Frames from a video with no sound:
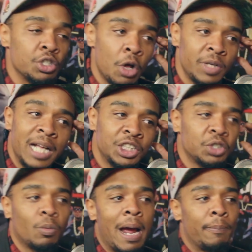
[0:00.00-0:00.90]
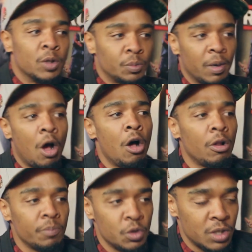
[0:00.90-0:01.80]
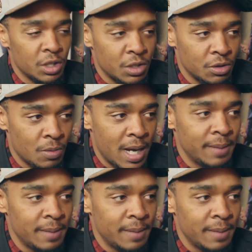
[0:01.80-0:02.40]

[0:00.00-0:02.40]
No, not just rappers, but all musicians, right?